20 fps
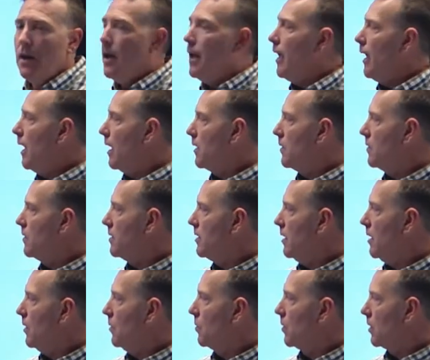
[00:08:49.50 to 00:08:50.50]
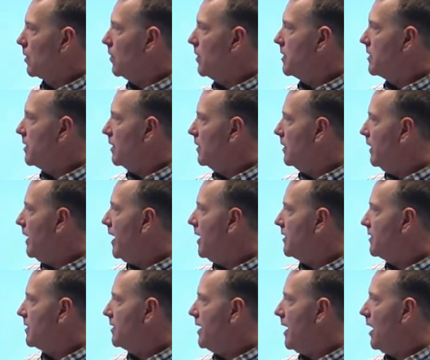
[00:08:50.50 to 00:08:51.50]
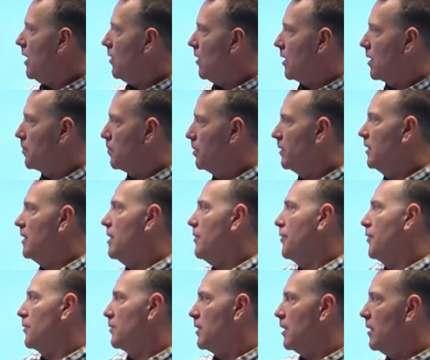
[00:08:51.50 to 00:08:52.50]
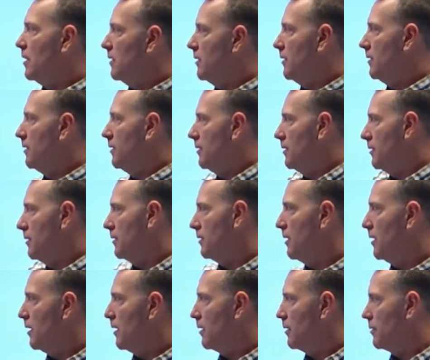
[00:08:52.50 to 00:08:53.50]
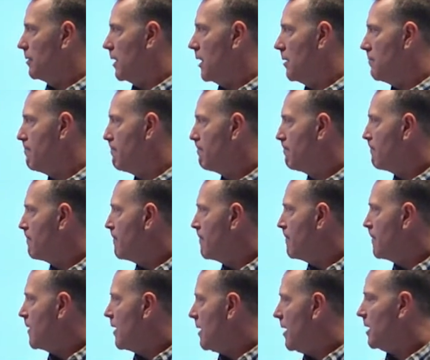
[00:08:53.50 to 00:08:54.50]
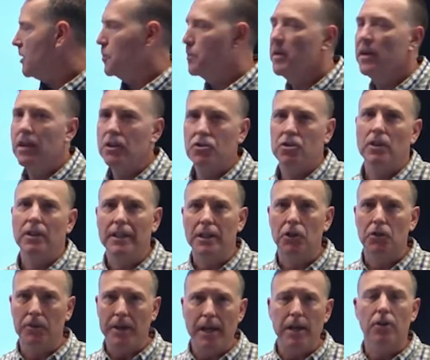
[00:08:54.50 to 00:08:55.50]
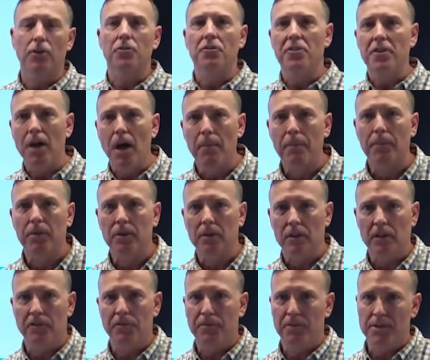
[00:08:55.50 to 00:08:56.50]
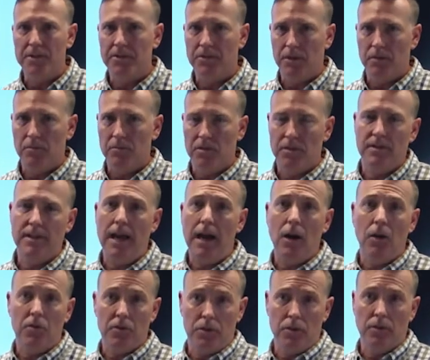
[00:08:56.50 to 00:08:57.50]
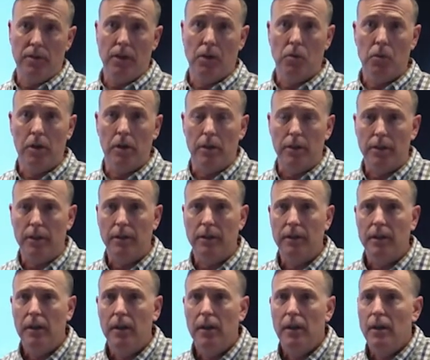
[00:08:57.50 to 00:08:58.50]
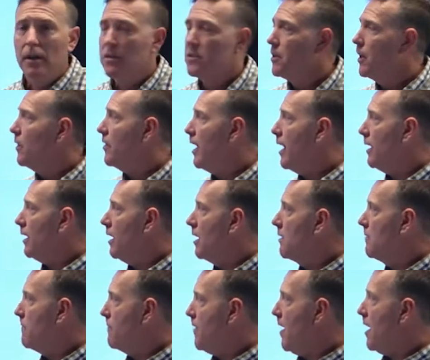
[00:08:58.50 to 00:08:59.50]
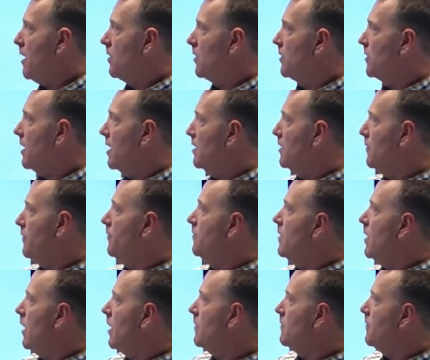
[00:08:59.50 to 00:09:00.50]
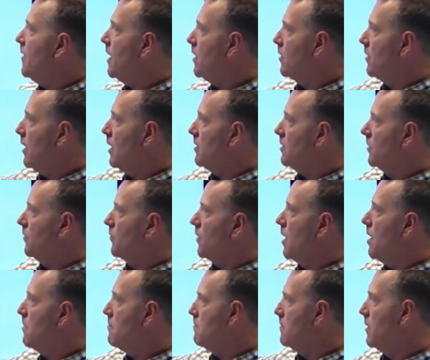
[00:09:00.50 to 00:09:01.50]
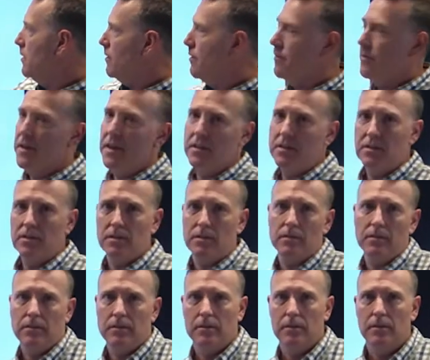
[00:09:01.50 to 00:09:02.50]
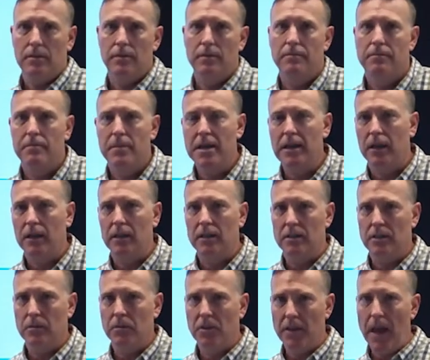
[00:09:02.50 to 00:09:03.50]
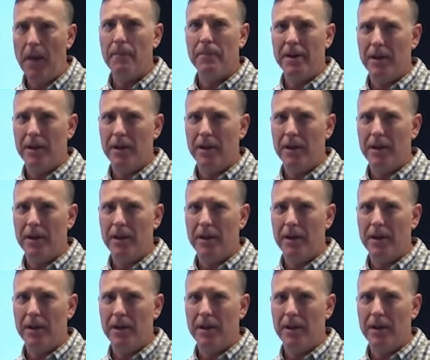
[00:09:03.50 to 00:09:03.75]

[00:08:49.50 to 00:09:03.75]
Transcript: And we're going to let now our plethora, our exponentially greater number of prisms now do their work. So that unfettered us from this mechanism, or that